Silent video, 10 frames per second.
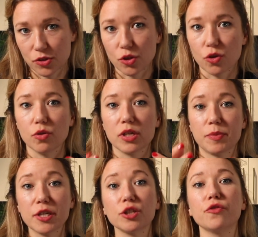so
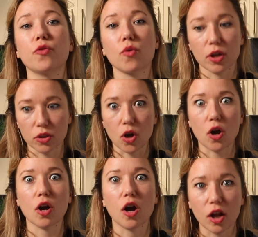especially for a
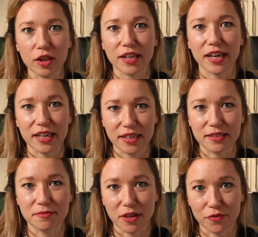long holiday
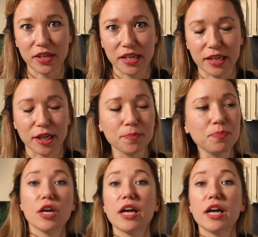of eating,